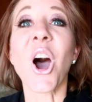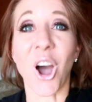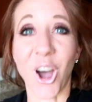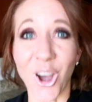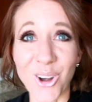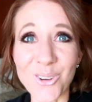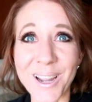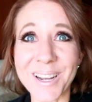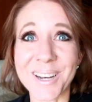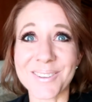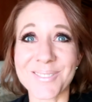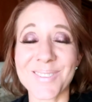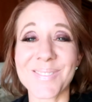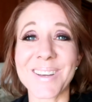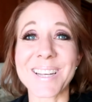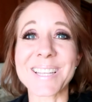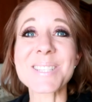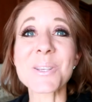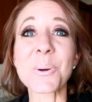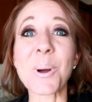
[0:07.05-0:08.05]
All right
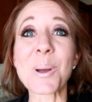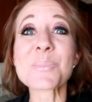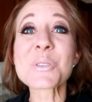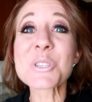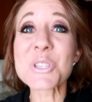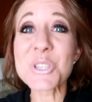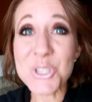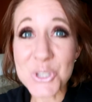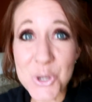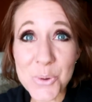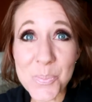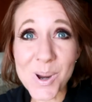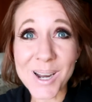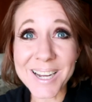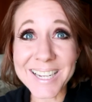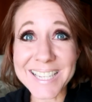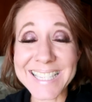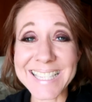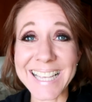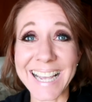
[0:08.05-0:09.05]
everybody, so I'm super
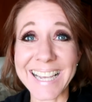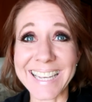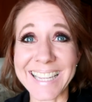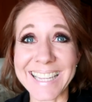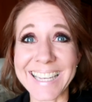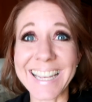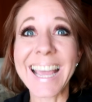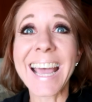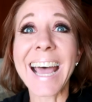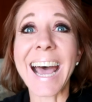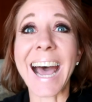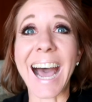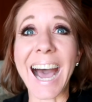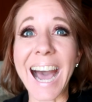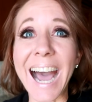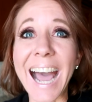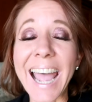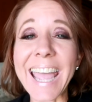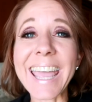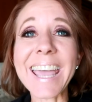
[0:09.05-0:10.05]
excited.
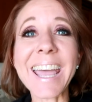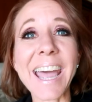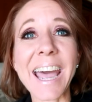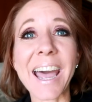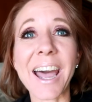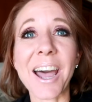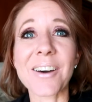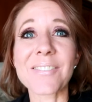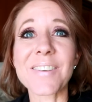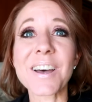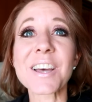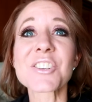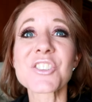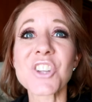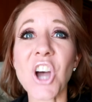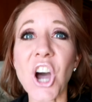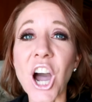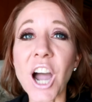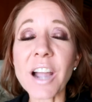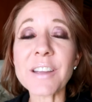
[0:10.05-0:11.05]
I have
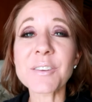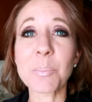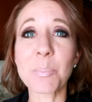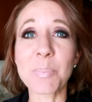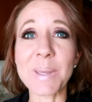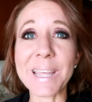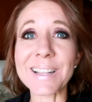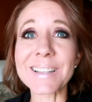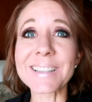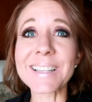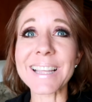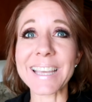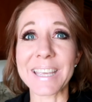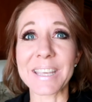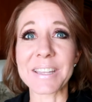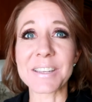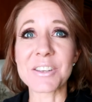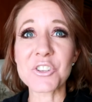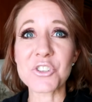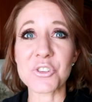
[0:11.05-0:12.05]
talked Bill
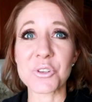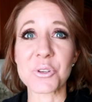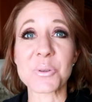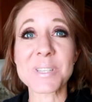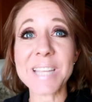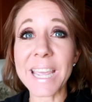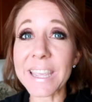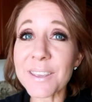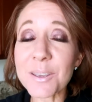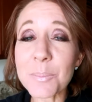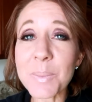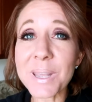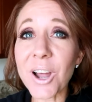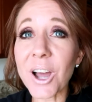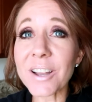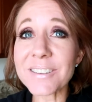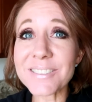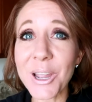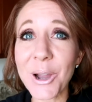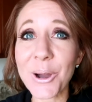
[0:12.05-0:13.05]
into taking me to
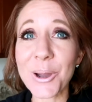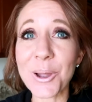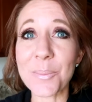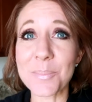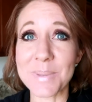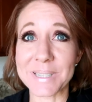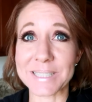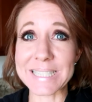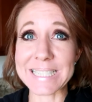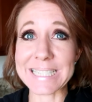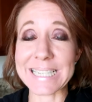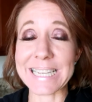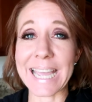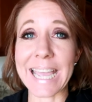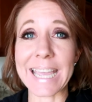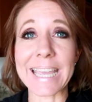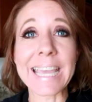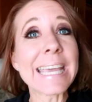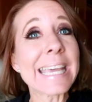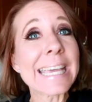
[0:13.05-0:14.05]
Ontario Mills
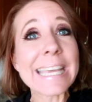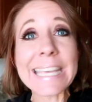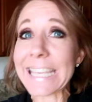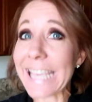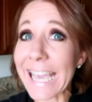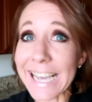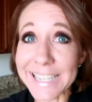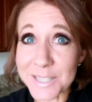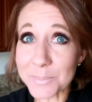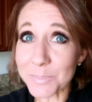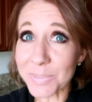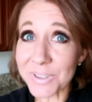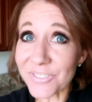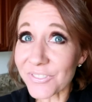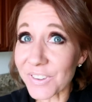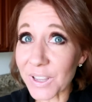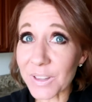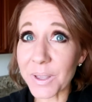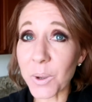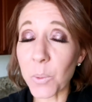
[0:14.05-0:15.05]
today. He hasn't been
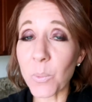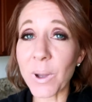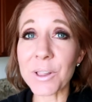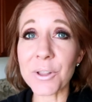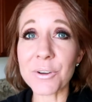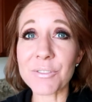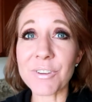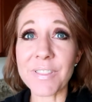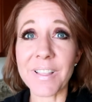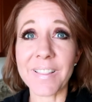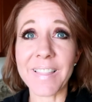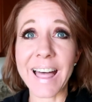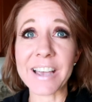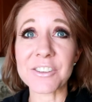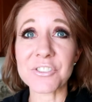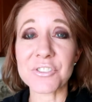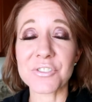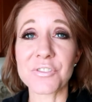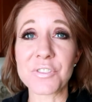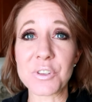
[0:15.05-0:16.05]
feeling well over the
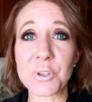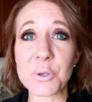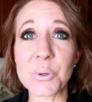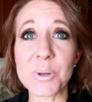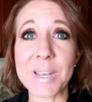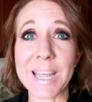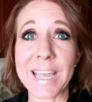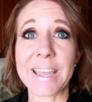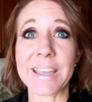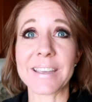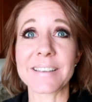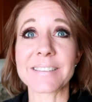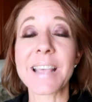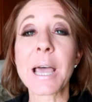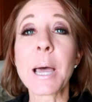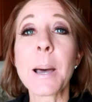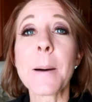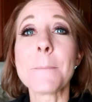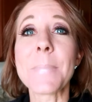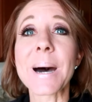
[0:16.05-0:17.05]
last few days,
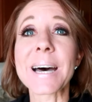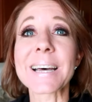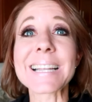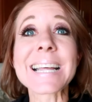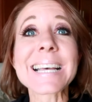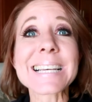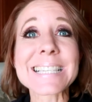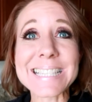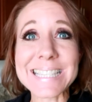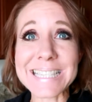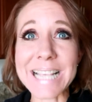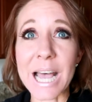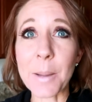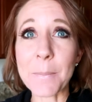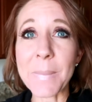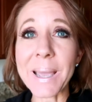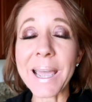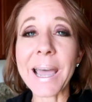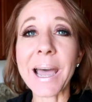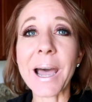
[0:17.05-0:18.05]
but
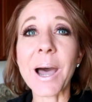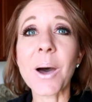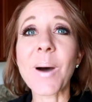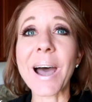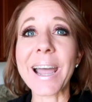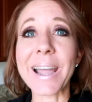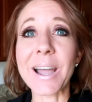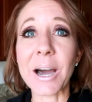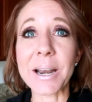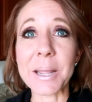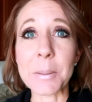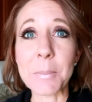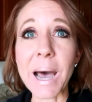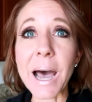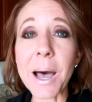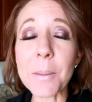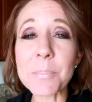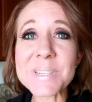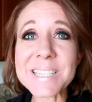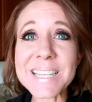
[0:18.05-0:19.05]
somehow I got him
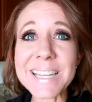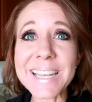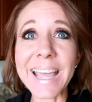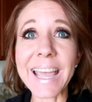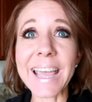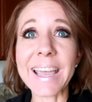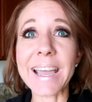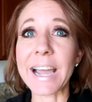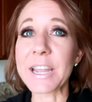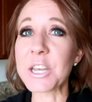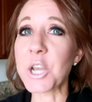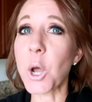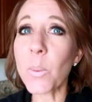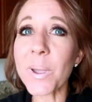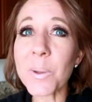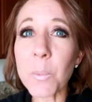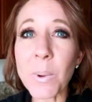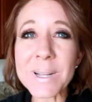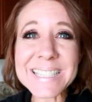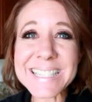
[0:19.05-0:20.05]
up today. I know
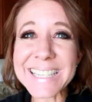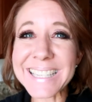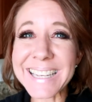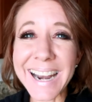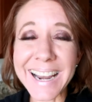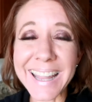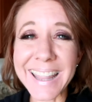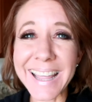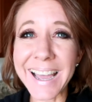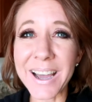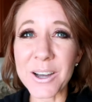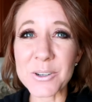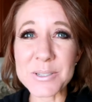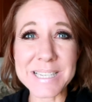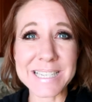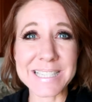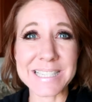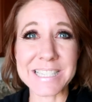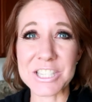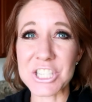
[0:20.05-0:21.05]
he wants to get out of the house
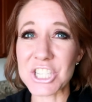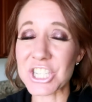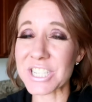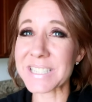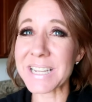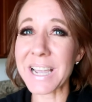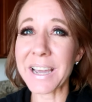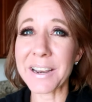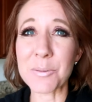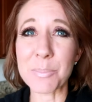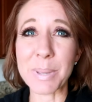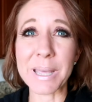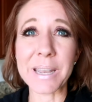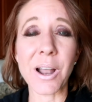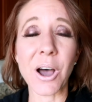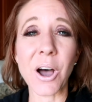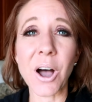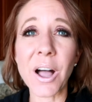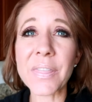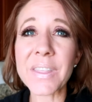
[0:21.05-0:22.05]
because he's just kind of
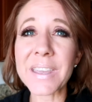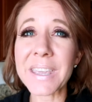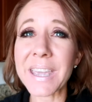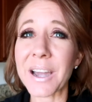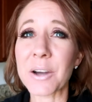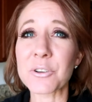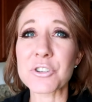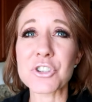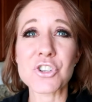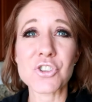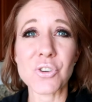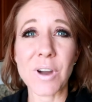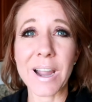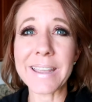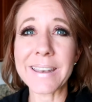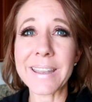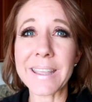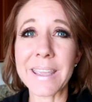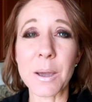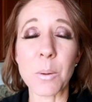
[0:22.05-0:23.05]
been on the couch
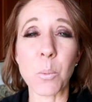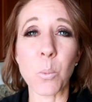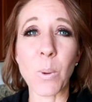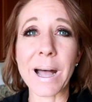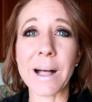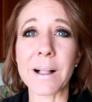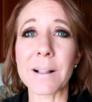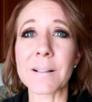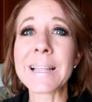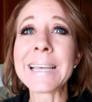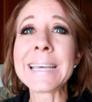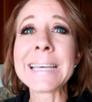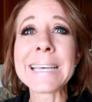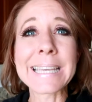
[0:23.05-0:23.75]
trying to get well.